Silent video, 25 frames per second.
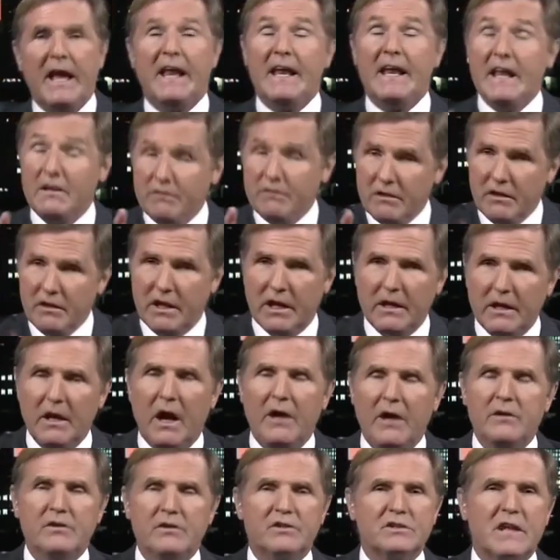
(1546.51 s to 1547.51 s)
And even
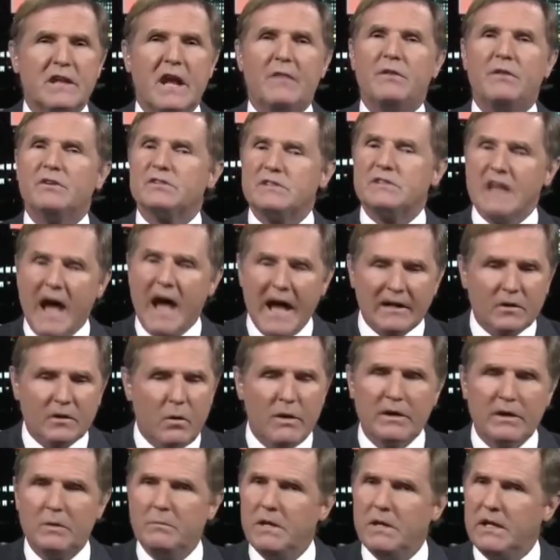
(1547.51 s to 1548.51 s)
then, understand there's not
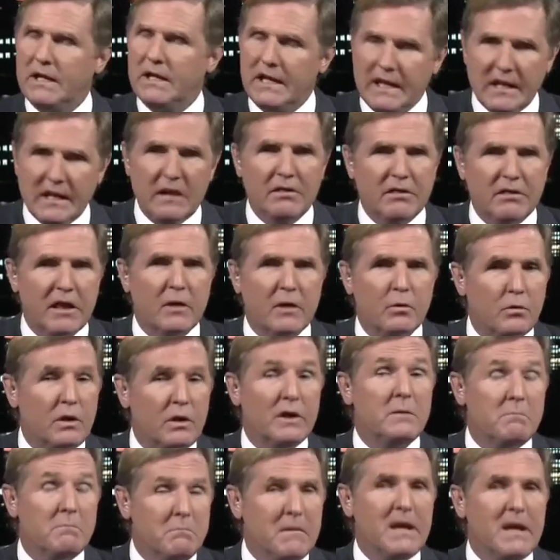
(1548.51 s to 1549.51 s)
going to be anything
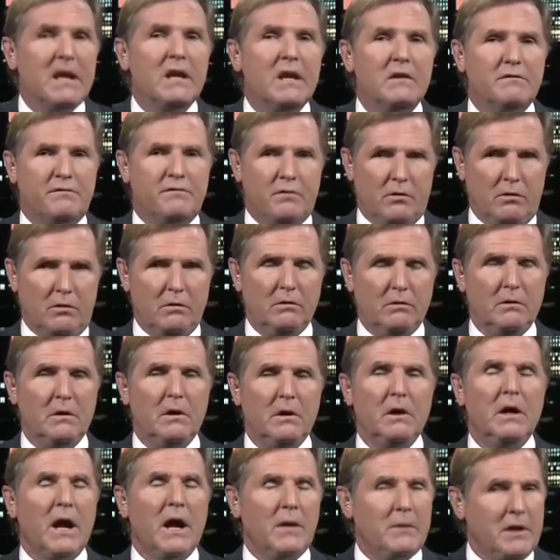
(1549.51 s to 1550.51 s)
really meaningful,
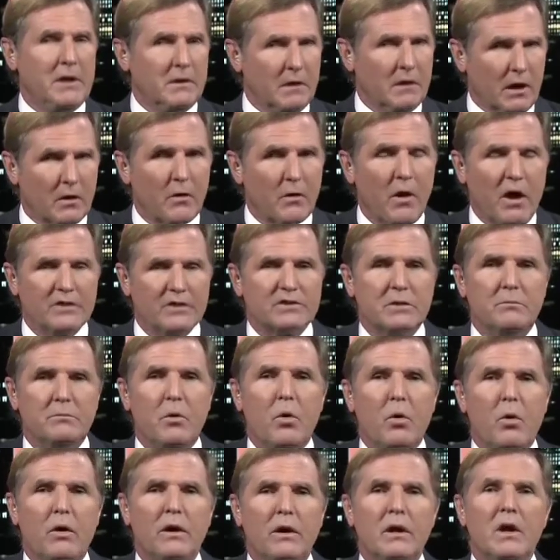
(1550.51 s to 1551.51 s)
I mean, across the
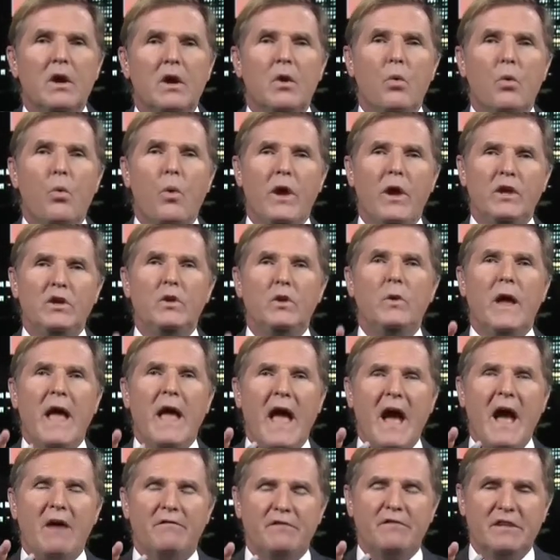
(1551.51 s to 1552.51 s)
board, when you
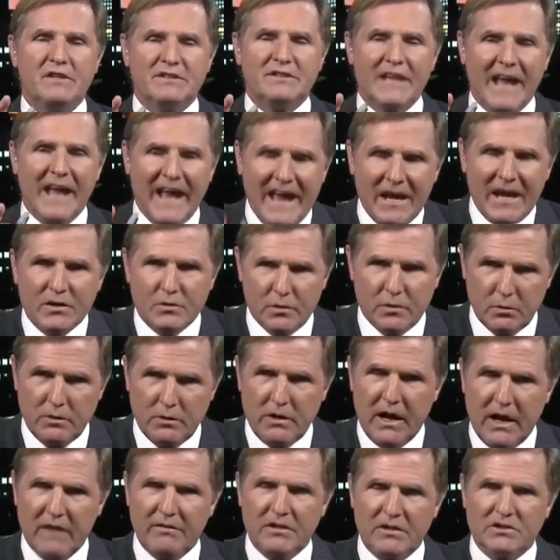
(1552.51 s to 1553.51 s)
have this
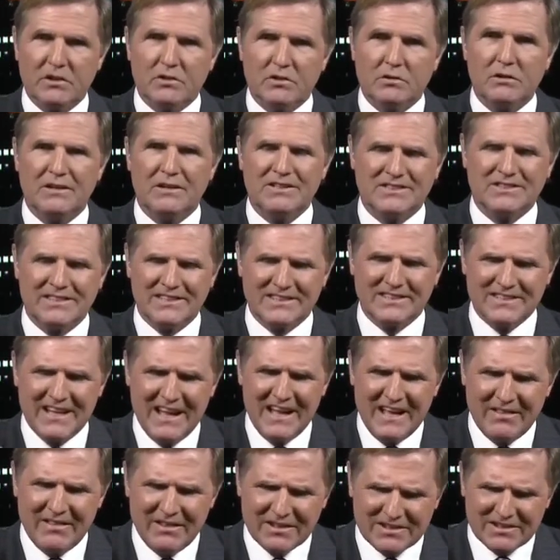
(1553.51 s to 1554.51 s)
hatred, when you have
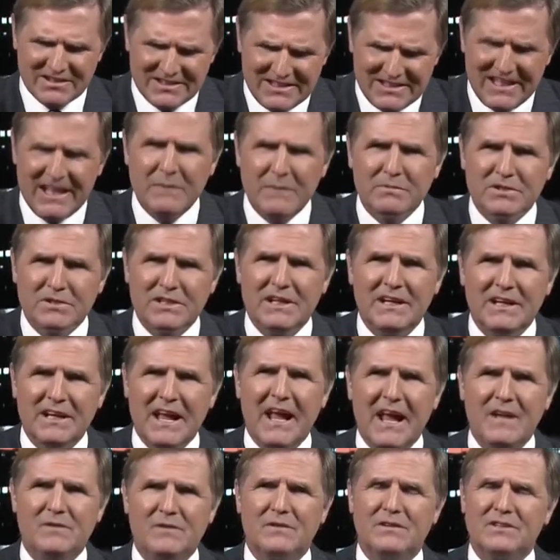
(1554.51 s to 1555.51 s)
this
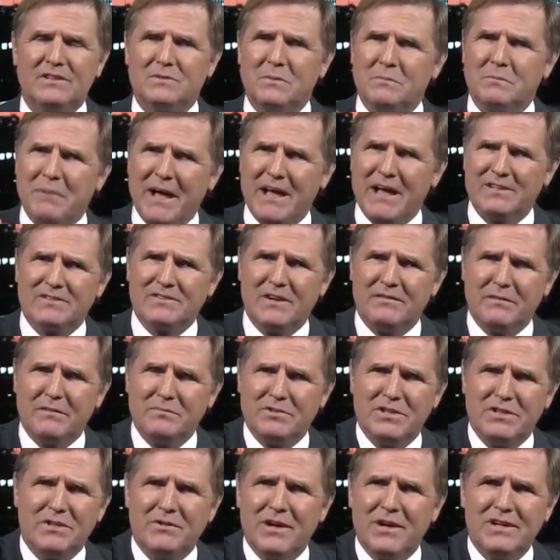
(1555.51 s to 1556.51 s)
deep-seated hatred that's been passed on
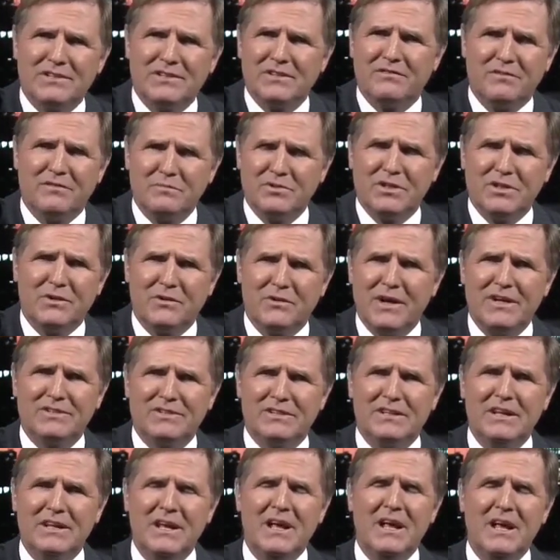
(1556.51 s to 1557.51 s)
from generation to
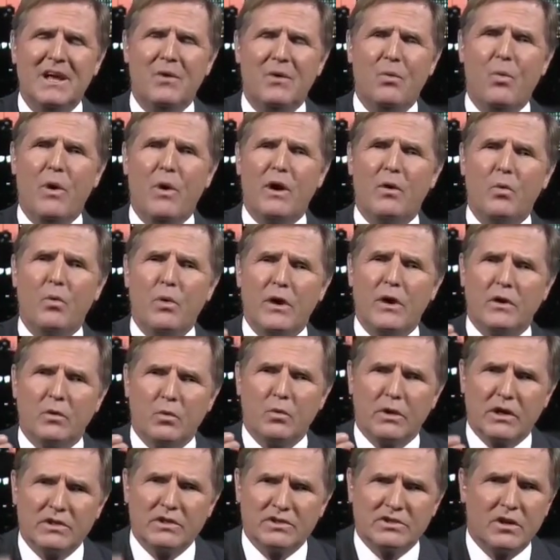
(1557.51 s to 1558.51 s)
generation, where
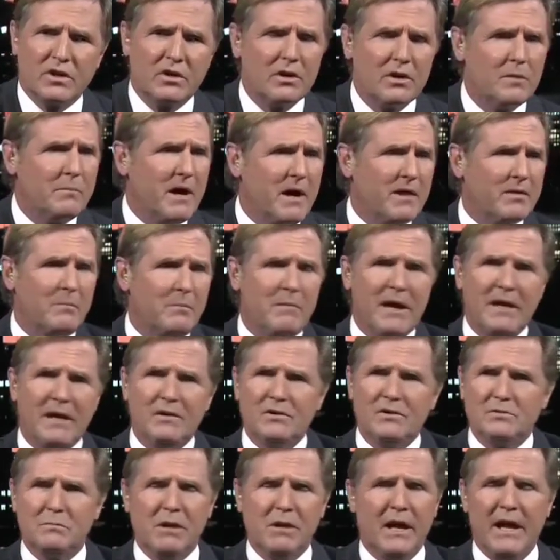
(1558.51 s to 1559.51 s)
we're concerned about the
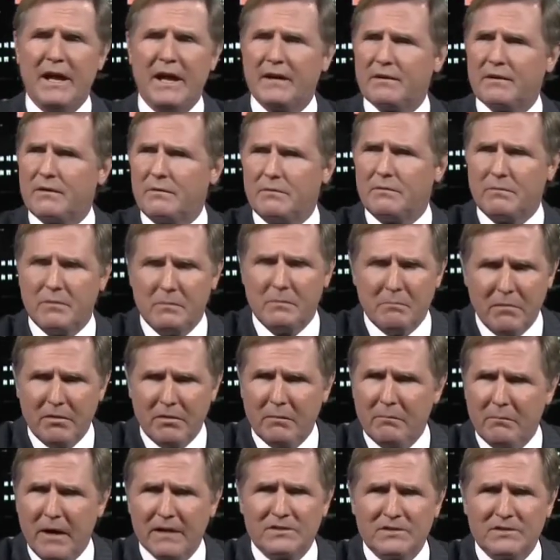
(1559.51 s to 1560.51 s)
man who's black or the